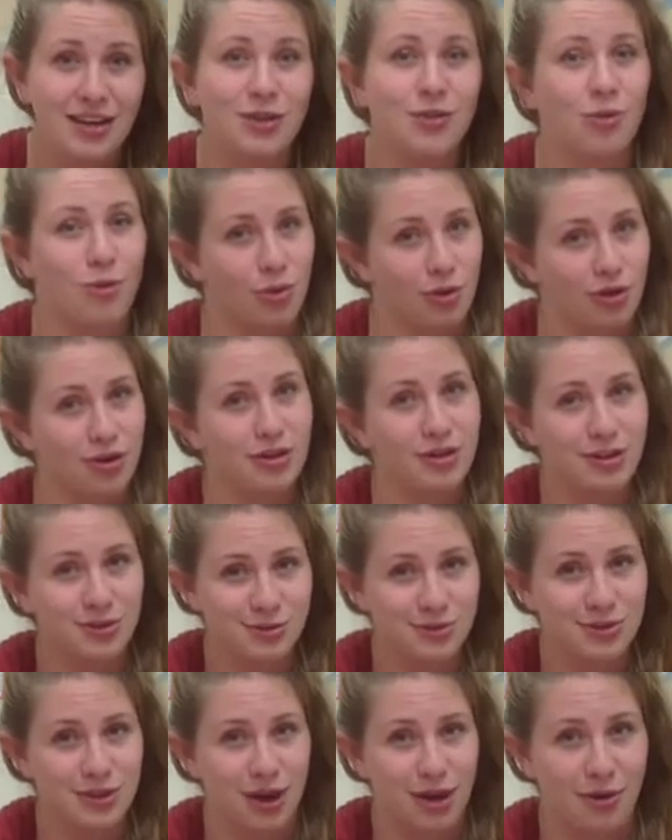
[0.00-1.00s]
in order to
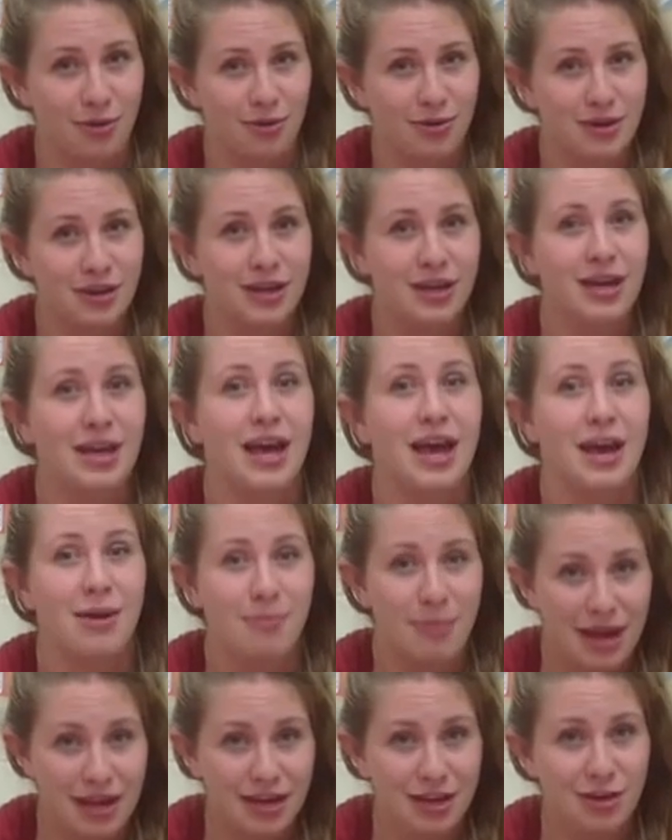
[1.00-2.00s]
do so,
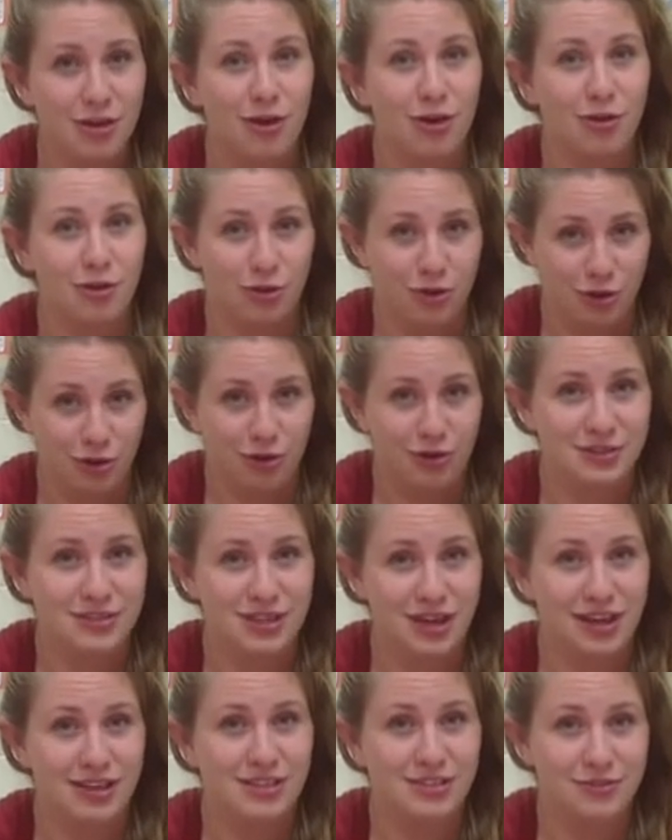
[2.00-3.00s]
and make it a good
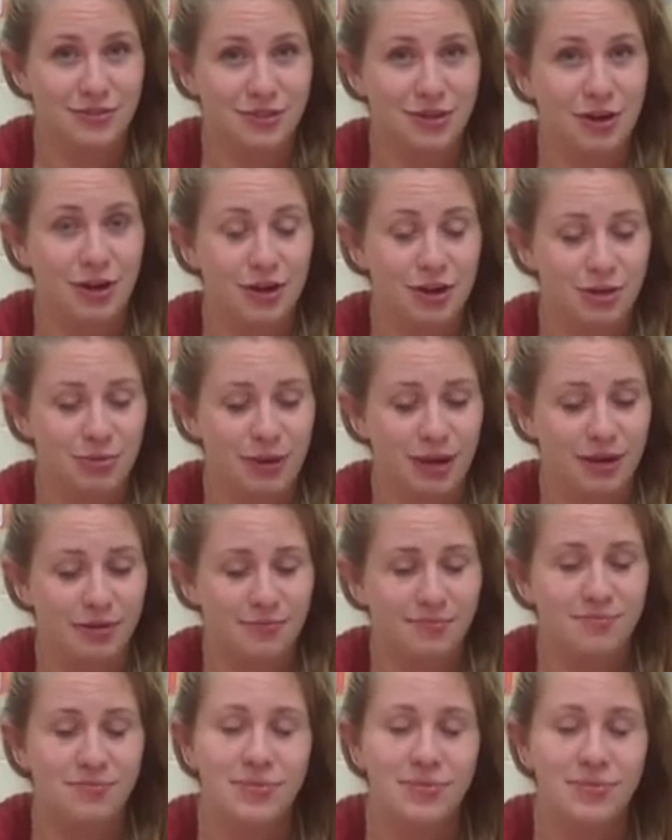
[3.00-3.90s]
scientific argument.